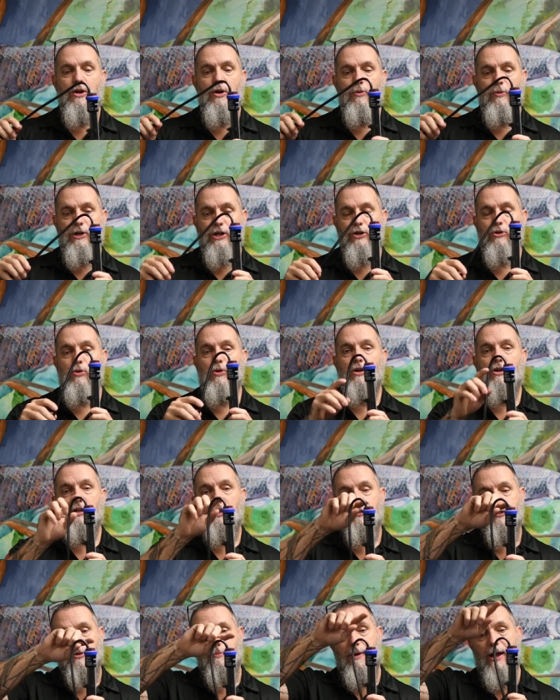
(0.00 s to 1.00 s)
When the cord
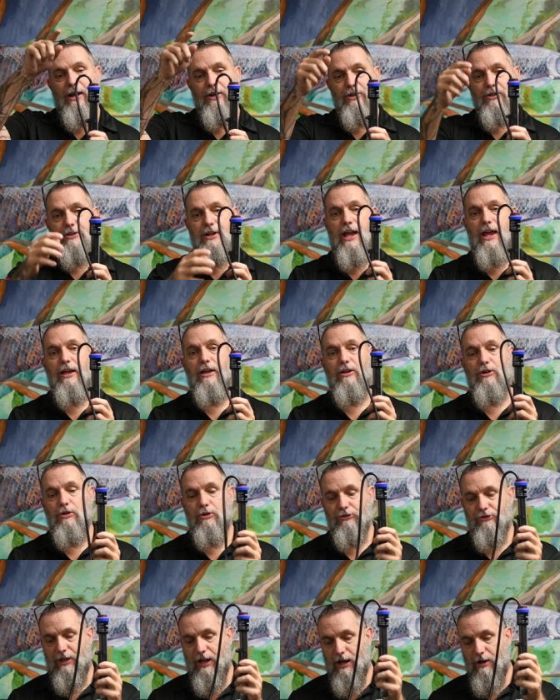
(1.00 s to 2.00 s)
leaves the back of your tank and
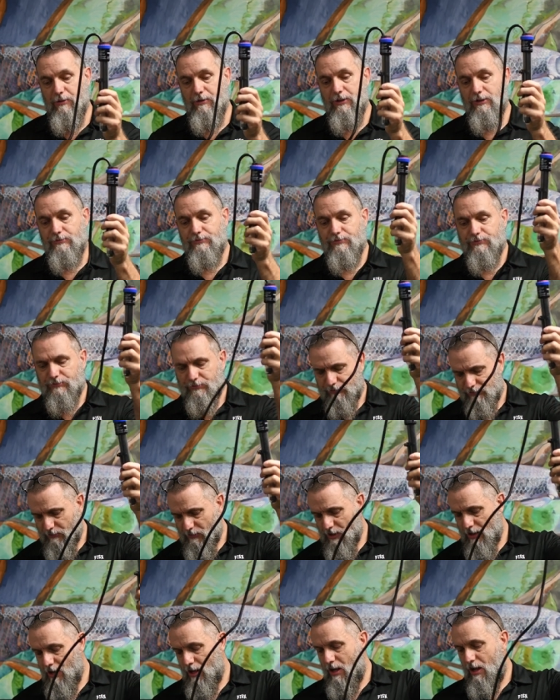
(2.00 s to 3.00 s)
goes down,
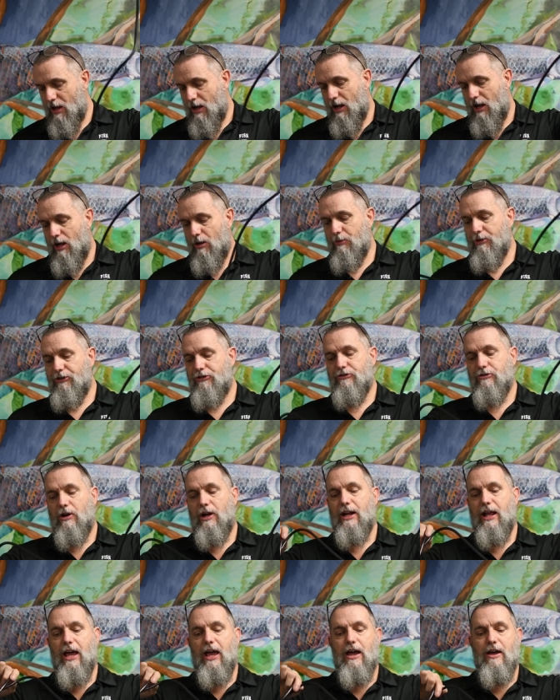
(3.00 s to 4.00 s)
always try
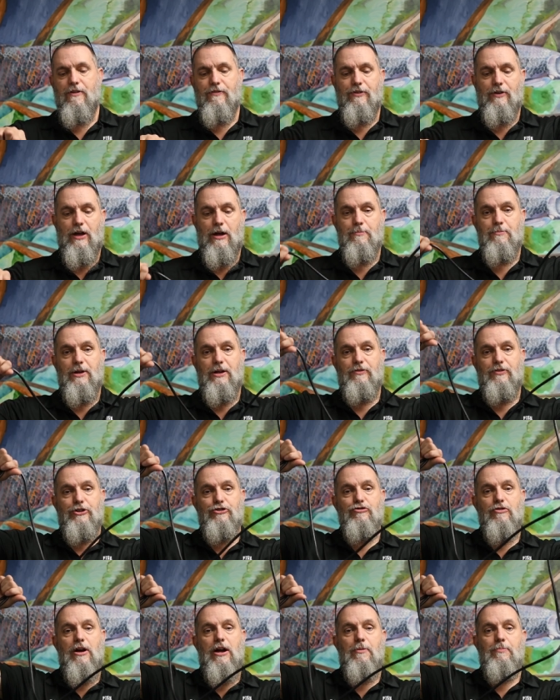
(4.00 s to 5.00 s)
to have a bit of a
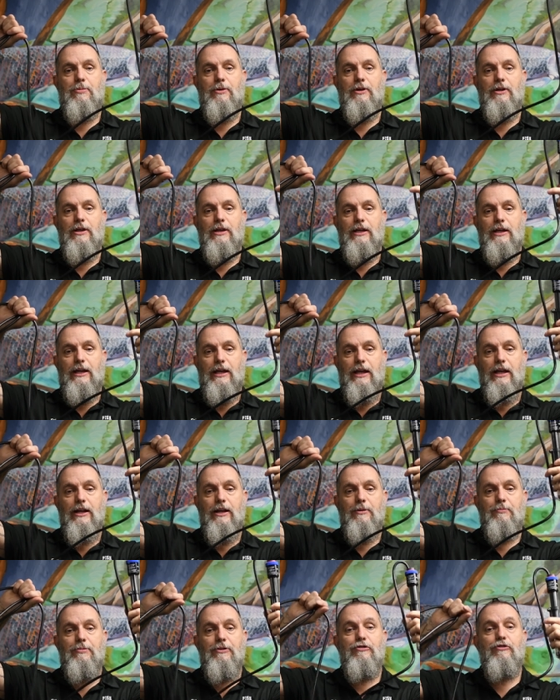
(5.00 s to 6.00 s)
drop in
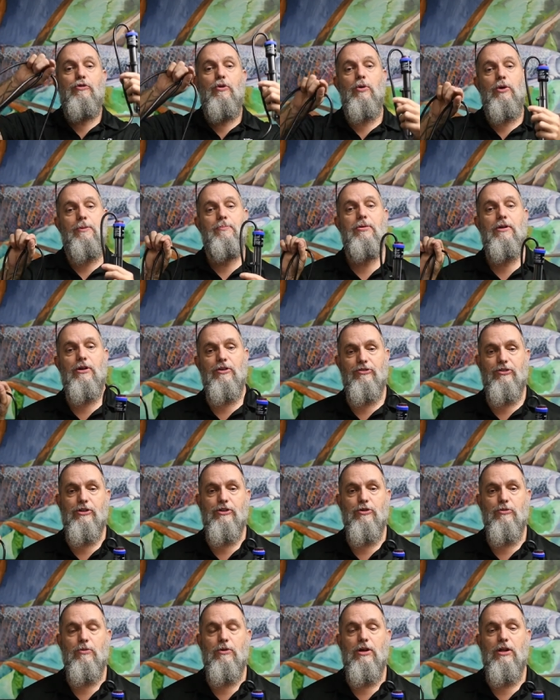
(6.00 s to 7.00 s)
it before it plugs
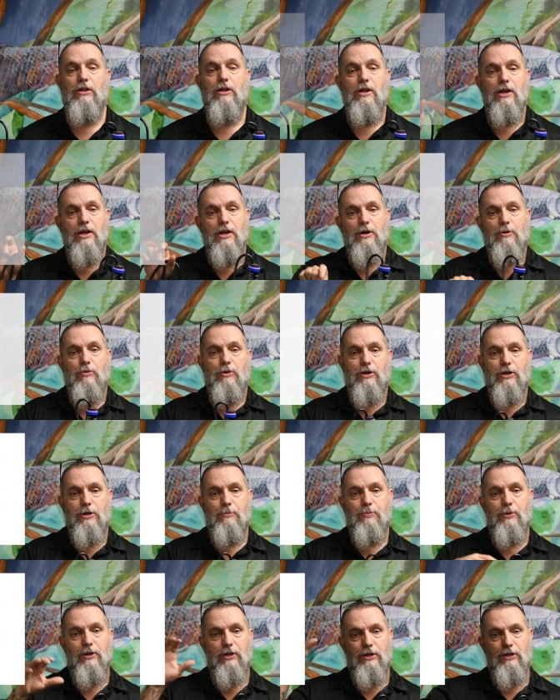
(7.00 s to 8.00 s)
into the wall. We're going
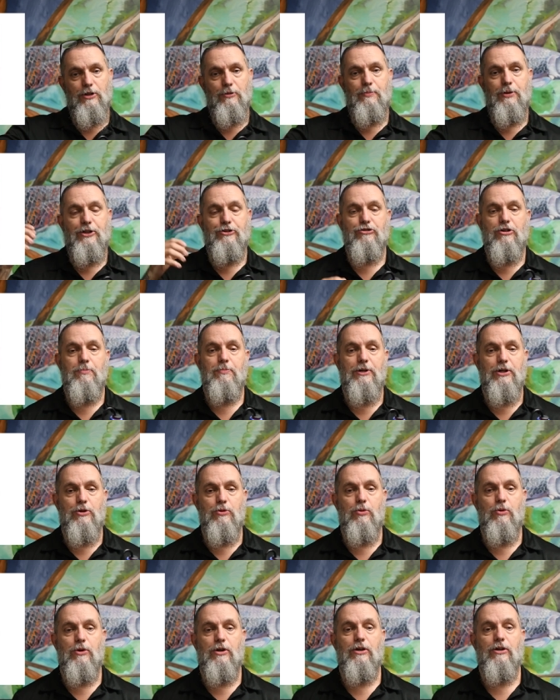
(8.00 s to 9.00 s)
to put a little picture up in the
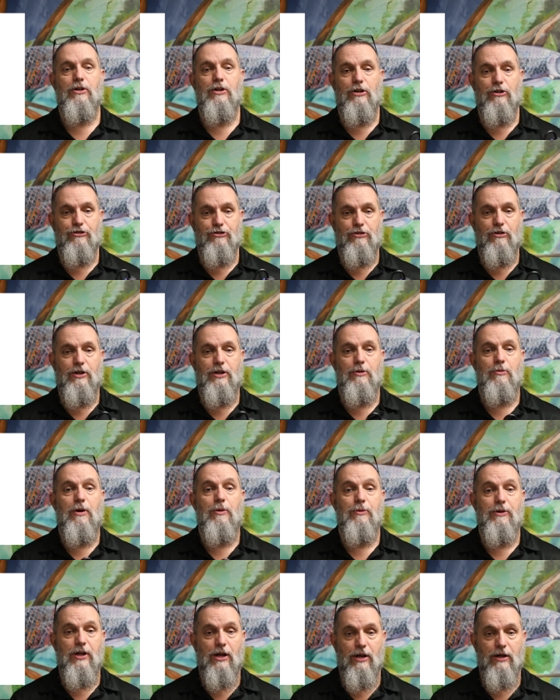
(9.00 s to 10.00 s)
corner that will show you what
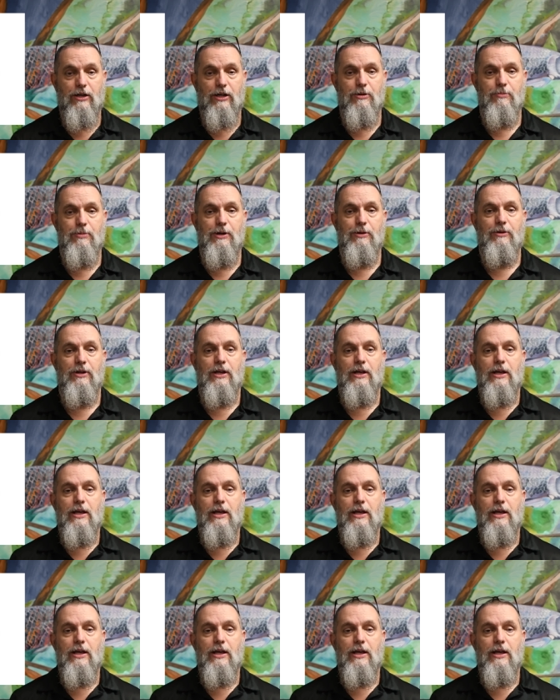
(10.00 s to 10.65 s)
we're talking about.